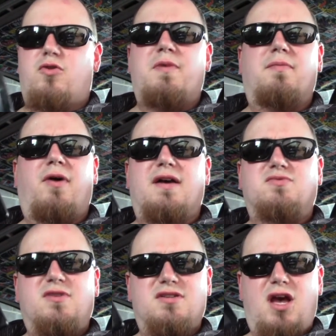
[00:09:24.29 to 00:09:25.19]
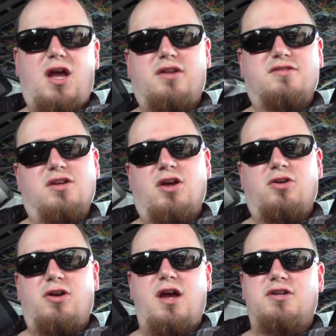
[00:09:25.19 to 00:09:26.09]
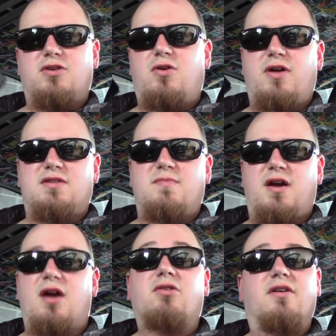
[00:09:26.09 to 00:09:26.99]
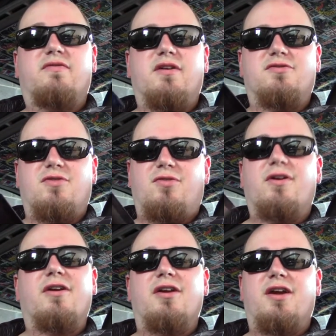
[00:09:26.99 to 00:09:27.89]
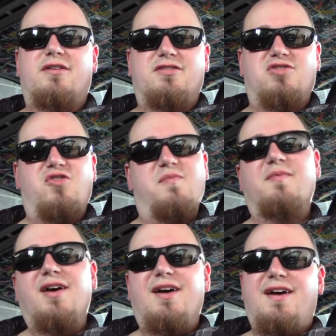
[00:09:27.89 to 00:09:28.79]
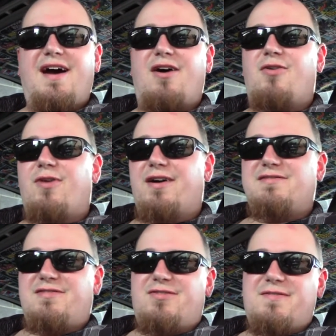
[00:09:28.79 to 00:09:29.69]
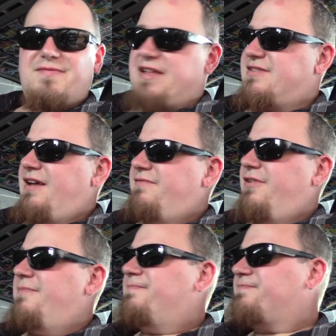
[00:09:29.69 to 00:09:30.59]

People ask, what's that sitting on your dash? Oh, that's my Airlift controller, and then you get to show them how it works. So that's kind of fun.